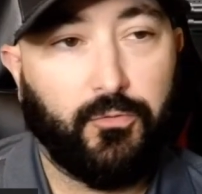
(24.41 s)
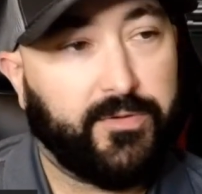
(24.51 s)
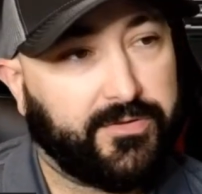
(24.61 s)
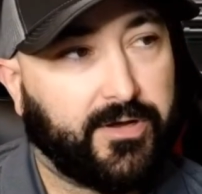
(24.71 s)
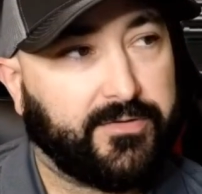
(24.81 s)
We
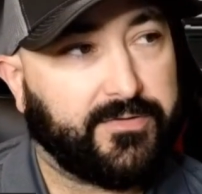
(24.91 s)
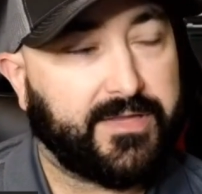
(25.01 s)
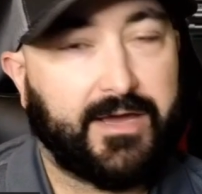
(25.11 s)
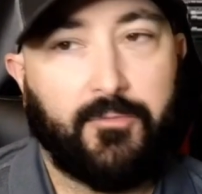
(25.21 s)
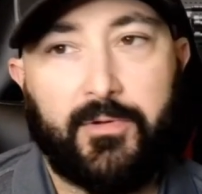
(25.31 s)
thought
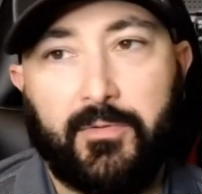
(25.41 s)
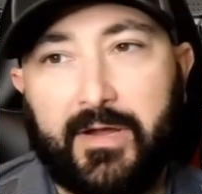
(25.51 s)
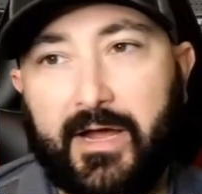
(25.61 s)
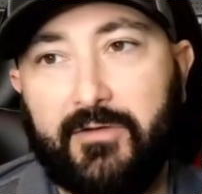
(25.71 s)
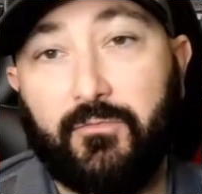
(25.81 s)
that we were
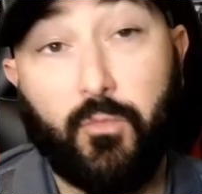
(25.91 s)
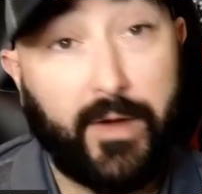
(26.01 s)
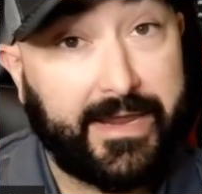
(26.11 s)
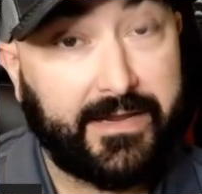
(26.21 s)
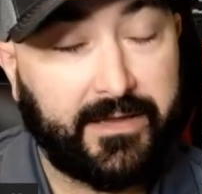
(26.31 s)
kind of
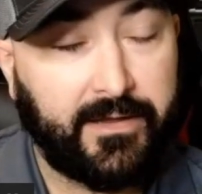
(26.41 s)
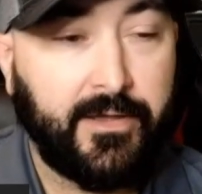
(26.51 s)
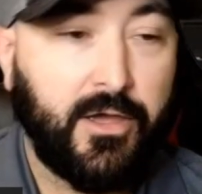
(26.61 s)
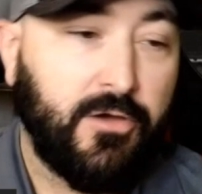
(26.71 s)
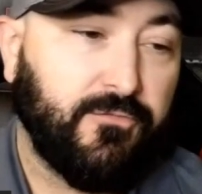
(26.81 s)
waiting
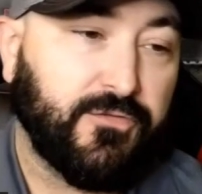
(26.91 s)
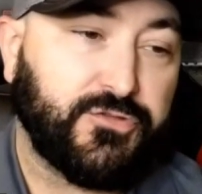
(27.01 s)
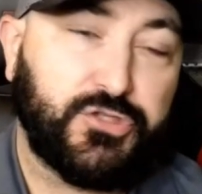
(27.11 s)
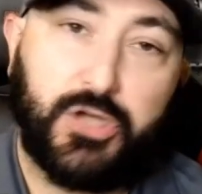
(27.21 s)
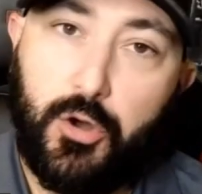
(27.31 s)
for
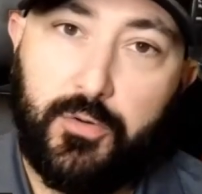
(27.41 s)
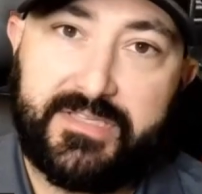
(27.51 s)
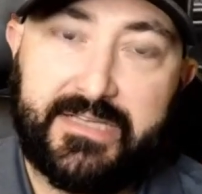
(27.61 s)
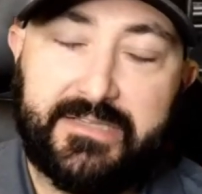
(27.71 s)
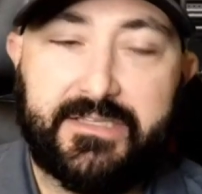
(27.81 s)

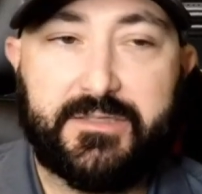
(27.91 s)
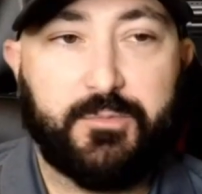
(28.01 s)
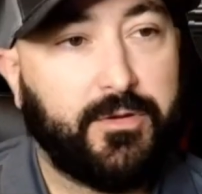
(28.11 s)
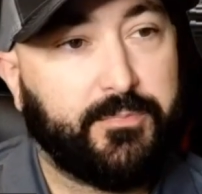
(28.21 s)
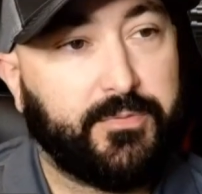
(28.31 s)
SCOTUS at this
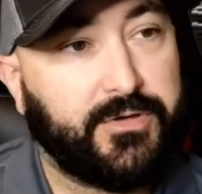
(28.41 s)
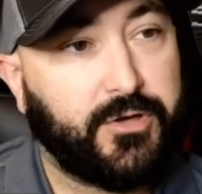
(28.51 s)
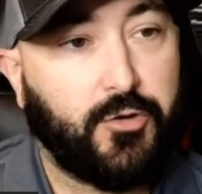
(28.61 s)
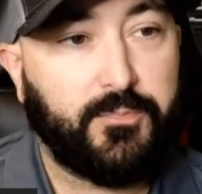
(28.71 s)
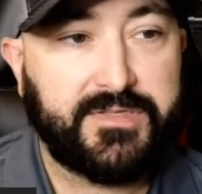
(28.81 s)
point, but
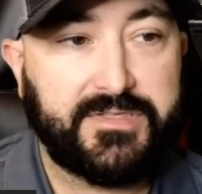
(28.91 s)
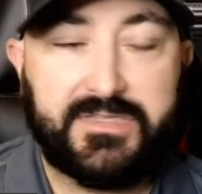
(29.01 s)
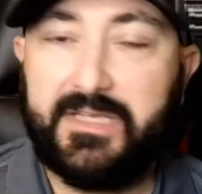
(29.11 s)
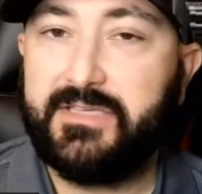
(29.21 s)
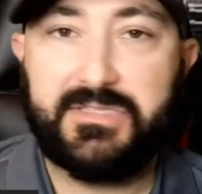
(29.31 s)
nope, this
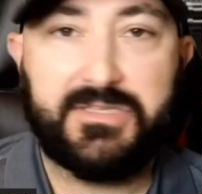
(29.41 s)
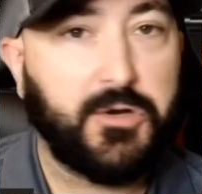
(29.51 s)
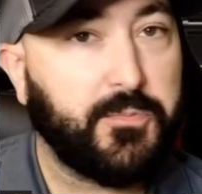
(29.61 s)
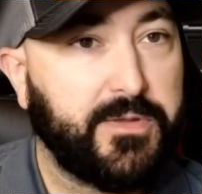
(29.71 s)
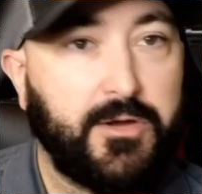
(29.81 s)
thing is
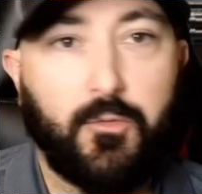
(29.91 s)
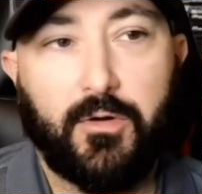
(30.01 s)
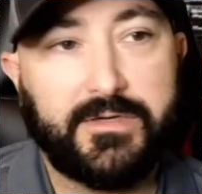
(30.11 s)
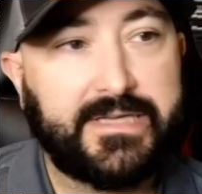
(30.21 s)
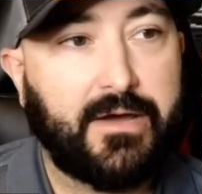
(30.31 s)
still being
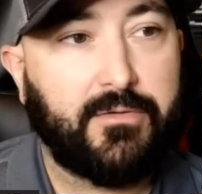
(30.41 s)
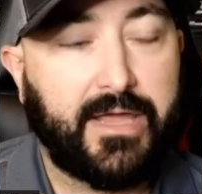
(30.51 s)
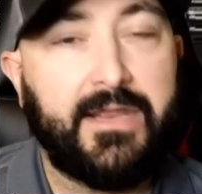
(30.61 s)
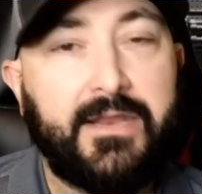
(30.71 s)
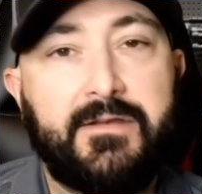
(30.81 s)
worked out
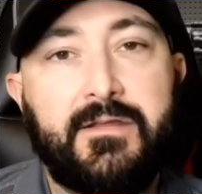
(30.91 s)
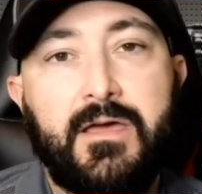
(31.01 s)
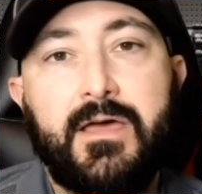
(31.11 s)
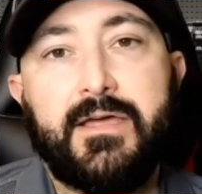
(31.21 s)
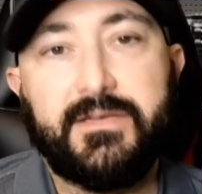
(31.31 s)
in
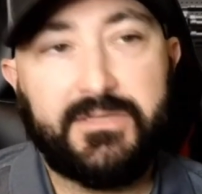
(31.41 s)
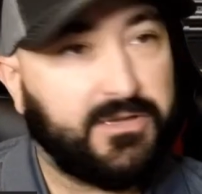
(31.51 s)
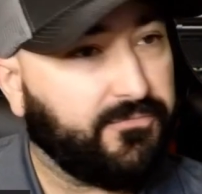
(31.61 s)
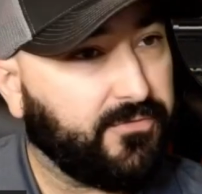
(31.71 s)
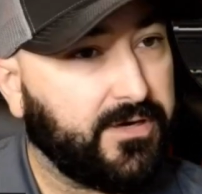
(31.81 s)

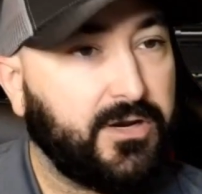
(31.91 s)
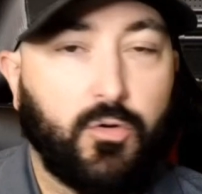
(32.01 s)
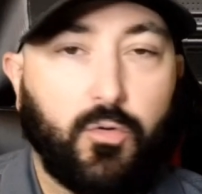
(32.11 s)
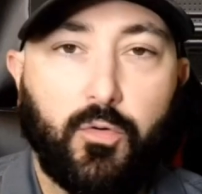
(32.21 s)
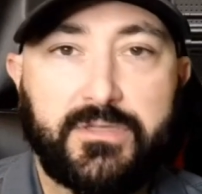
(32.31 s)
different
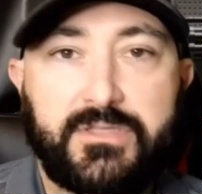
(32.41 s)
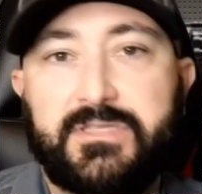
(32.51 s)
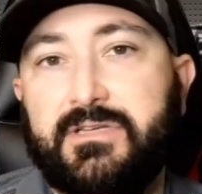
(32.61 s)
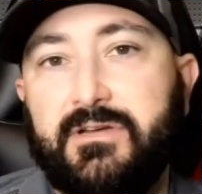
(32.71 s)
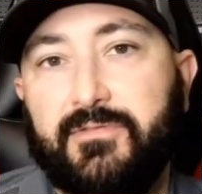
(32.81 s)
courts,
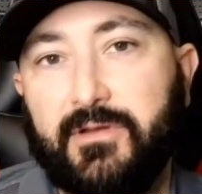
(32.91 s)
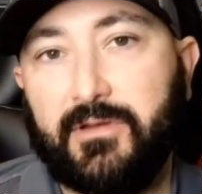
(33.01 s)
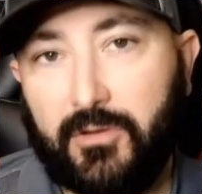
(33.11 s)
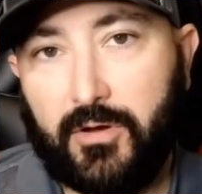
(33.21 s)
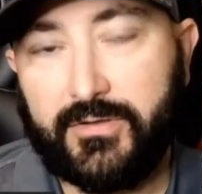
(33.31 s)
different
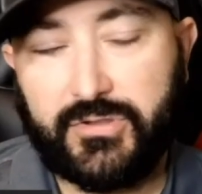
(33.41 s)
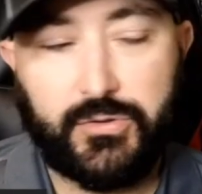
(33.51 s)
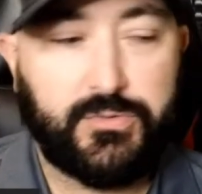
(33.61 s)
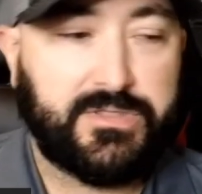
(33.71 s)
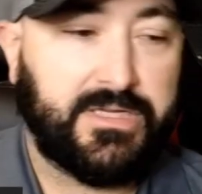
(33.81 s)

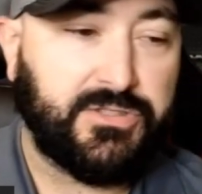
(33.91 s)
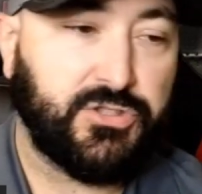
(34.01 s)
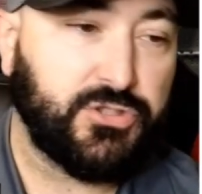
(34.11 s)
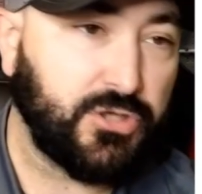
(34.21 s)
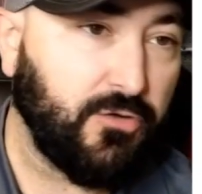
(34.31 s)
lawsuits, and
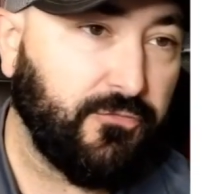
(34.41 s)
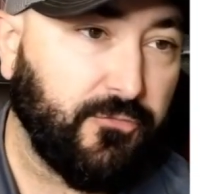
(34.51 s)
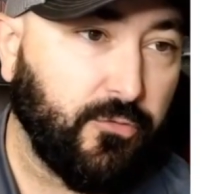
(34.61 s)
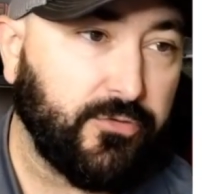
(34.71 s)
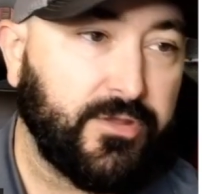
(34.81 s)
so
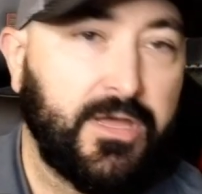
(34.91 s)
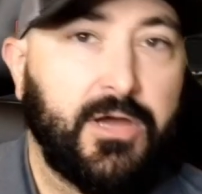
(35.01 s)
forth,